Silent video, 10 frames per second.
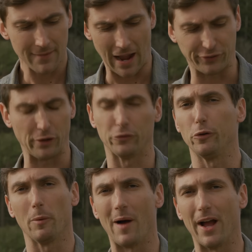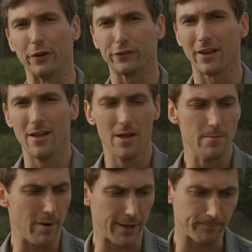I sound super biased,
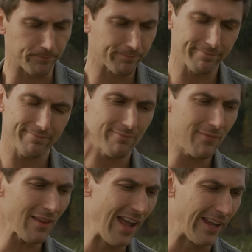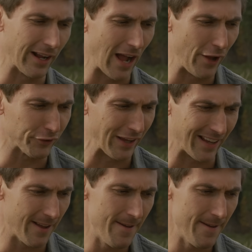but I get it guys. Like